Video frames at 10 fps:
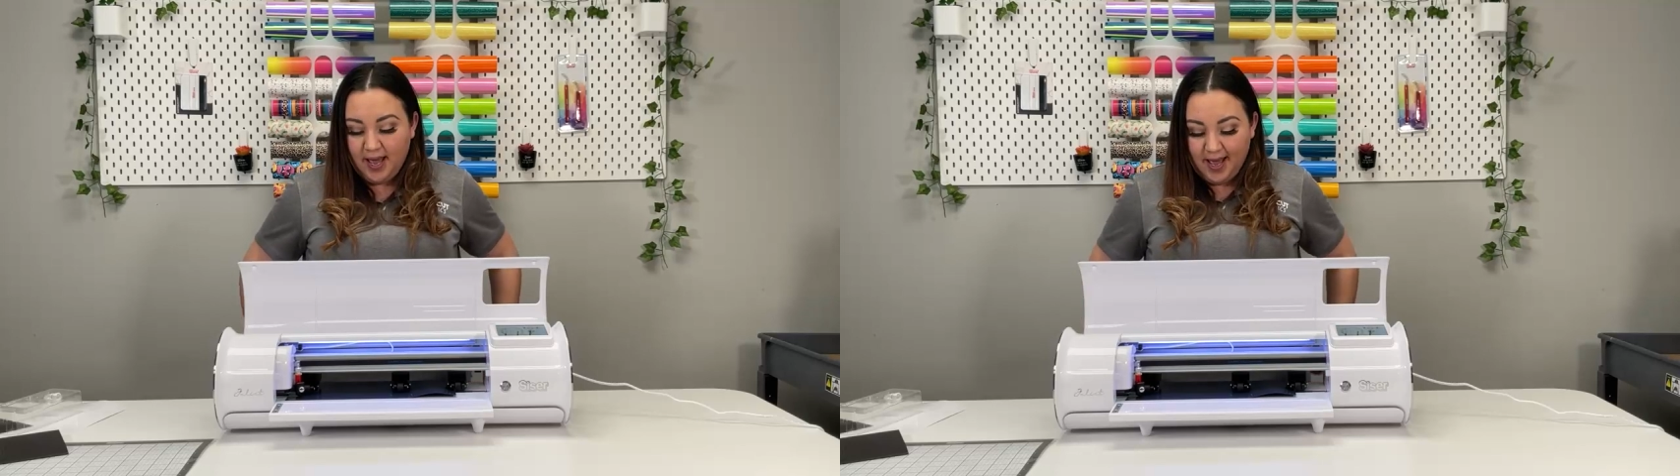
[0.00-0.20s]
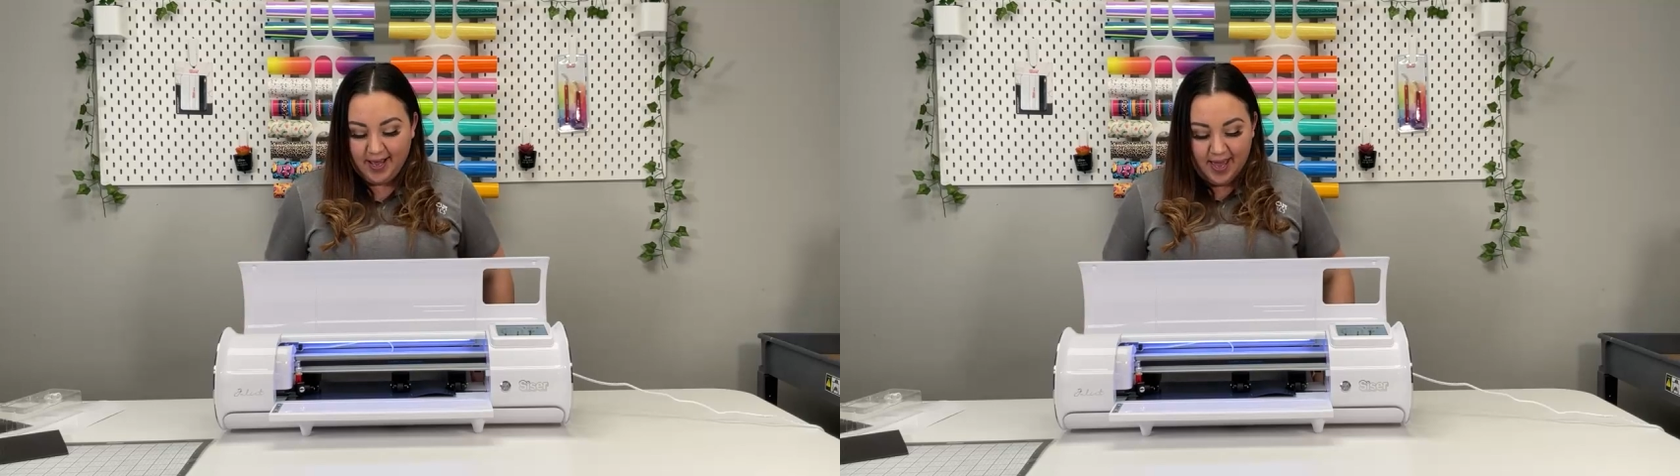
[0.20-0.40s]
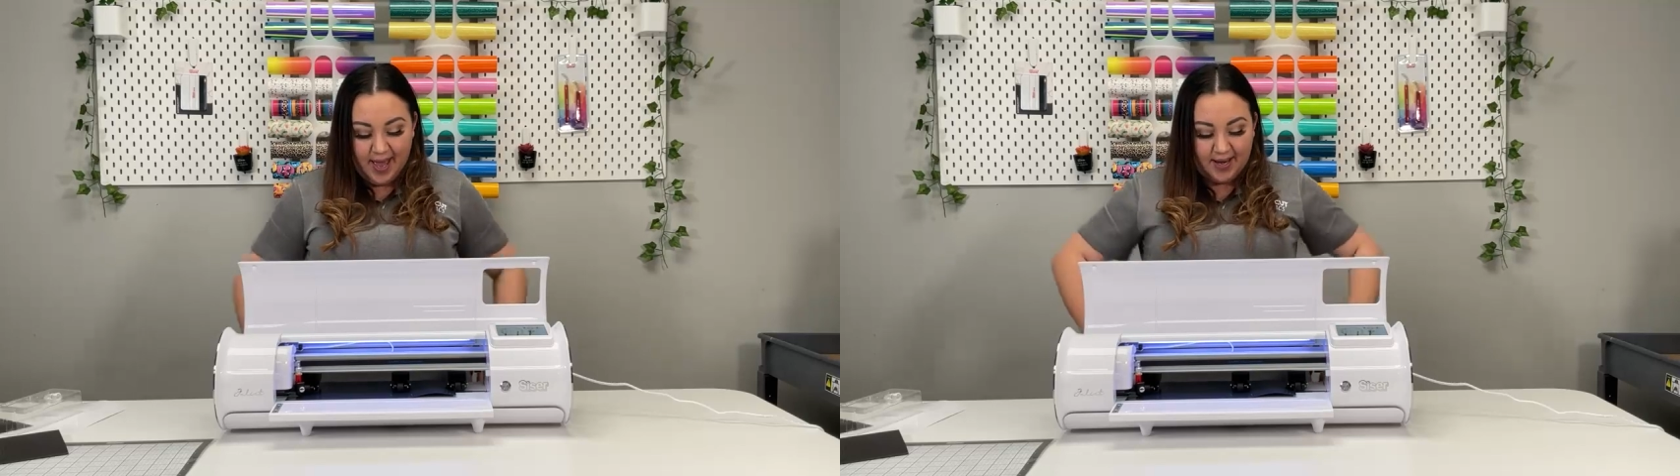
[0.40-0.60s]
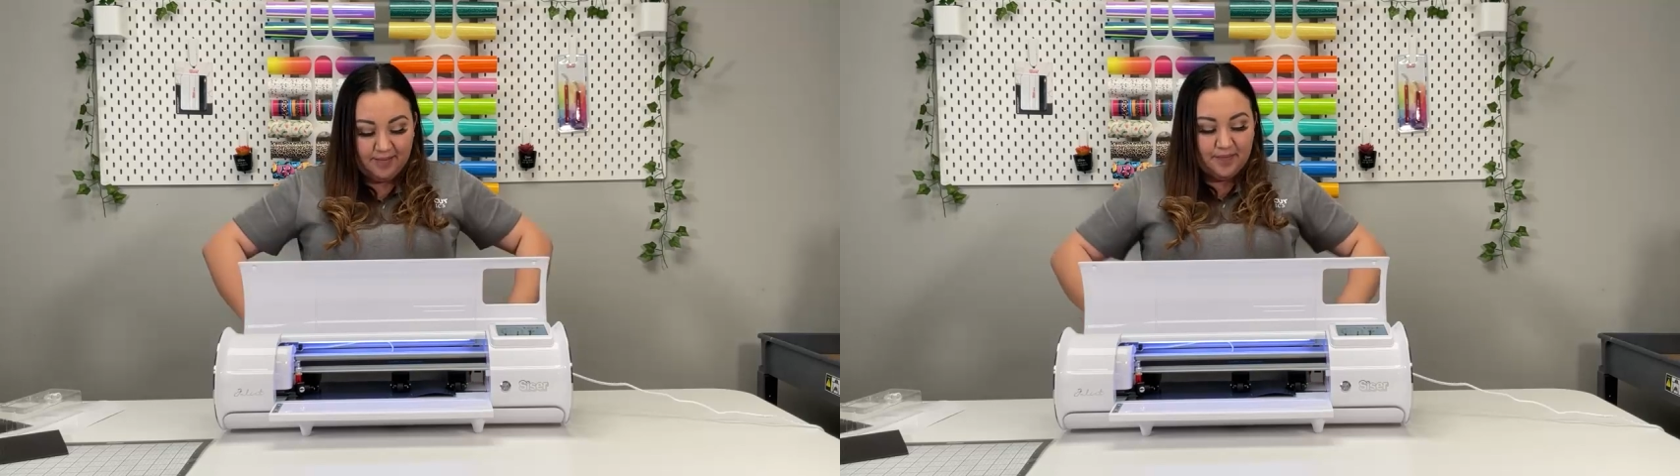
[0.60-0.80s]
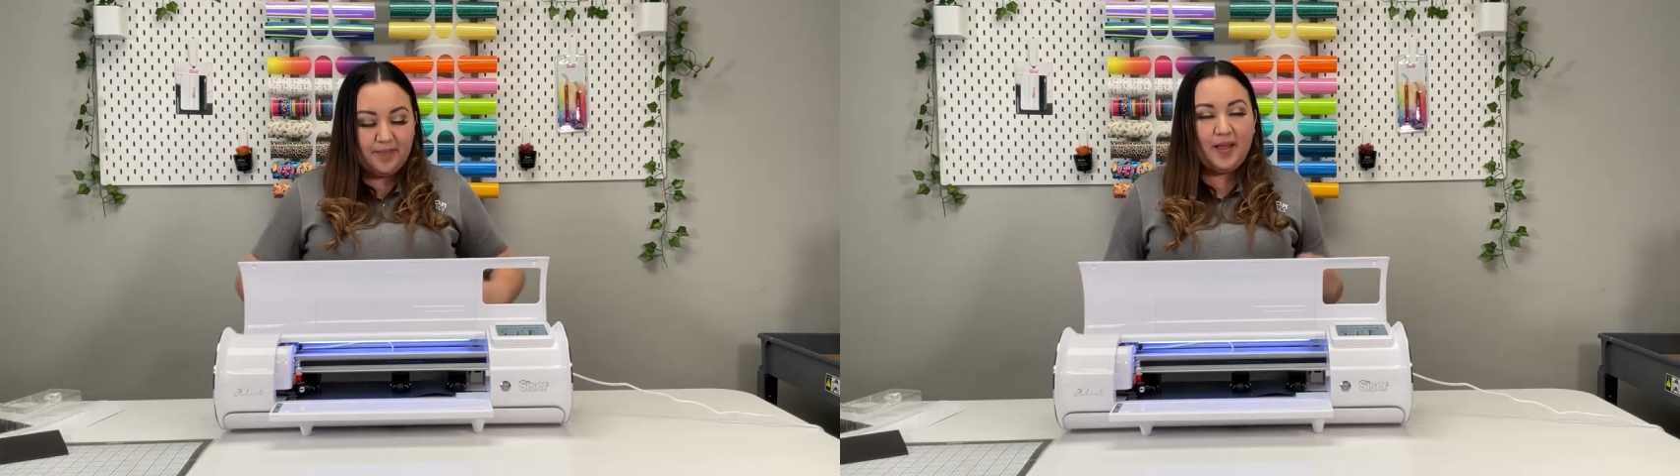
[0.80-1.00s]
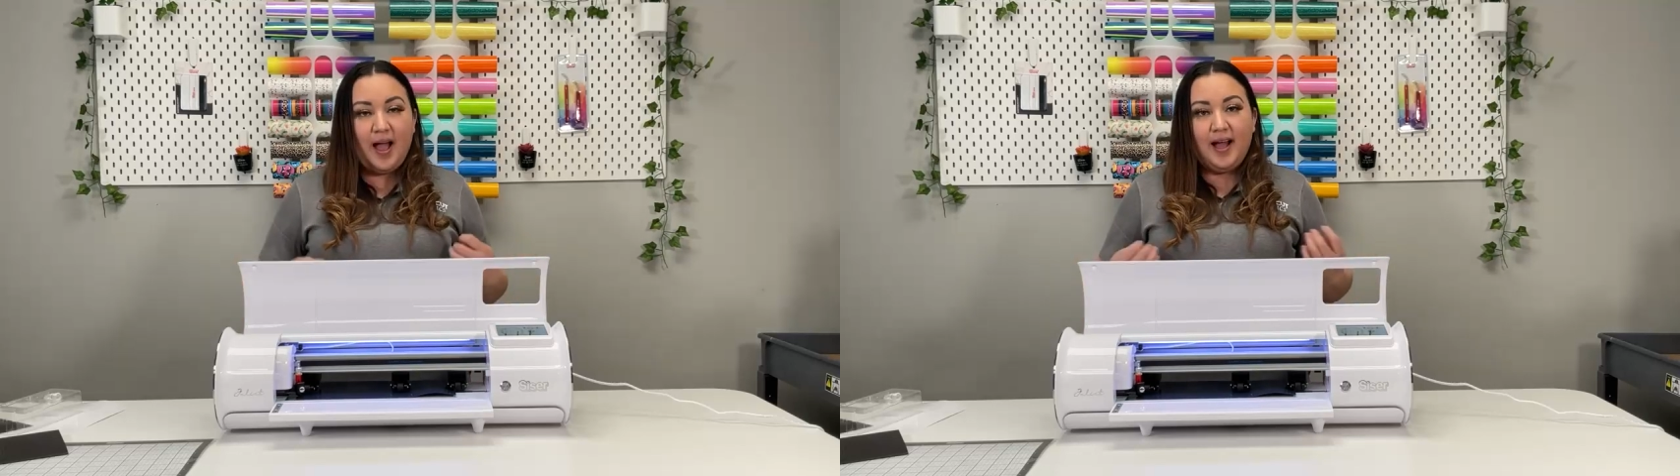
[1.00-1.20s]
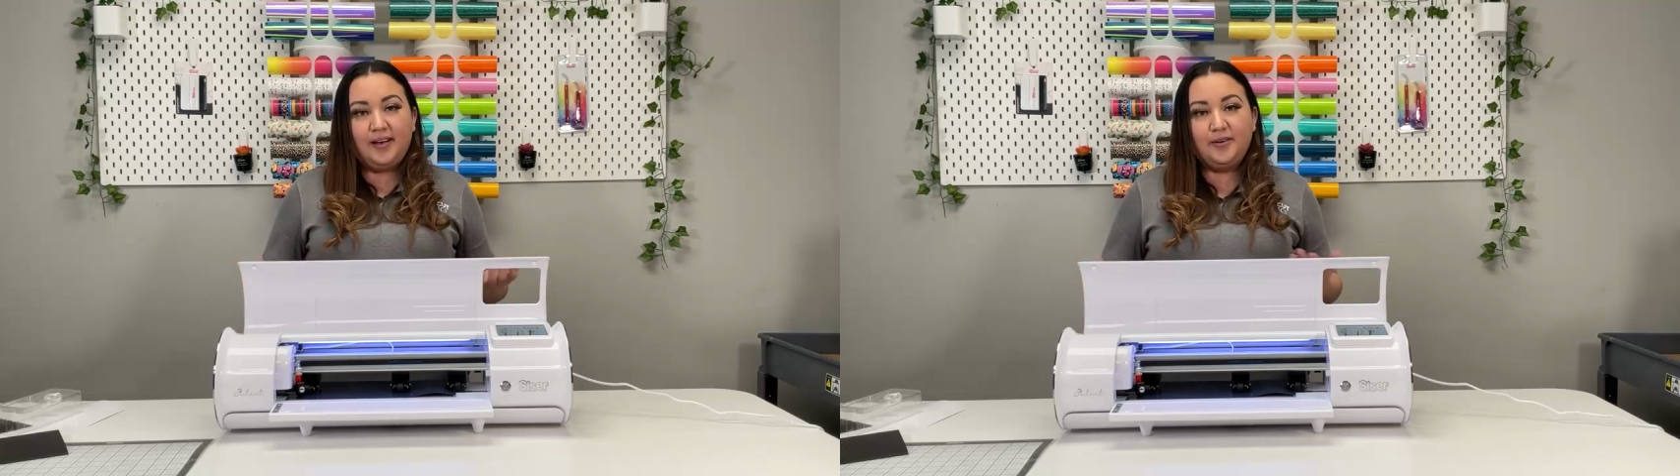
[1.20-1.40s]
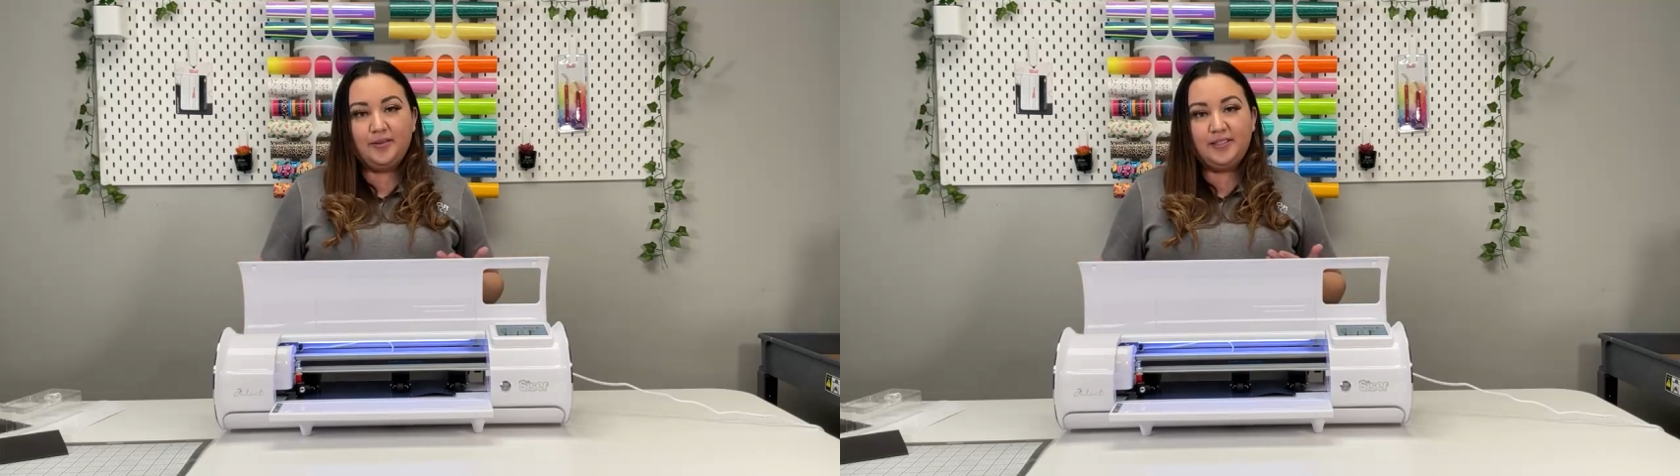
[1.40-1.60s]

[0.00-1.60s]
Again, I know the